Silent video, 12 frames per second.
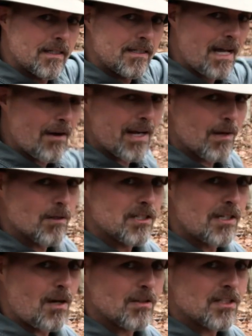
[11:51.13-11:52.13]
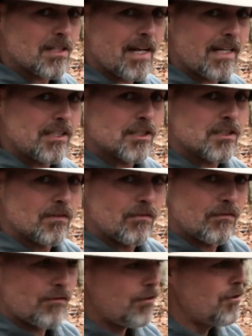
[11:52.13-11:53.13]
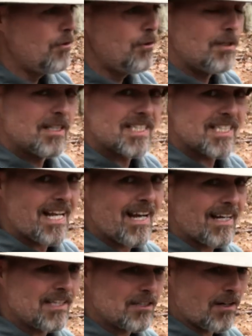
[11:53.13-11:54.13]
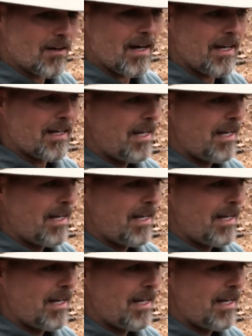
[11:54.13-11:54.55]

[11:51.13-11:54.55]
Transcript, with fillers: Now, he only saw this thing just a few seconds, all right?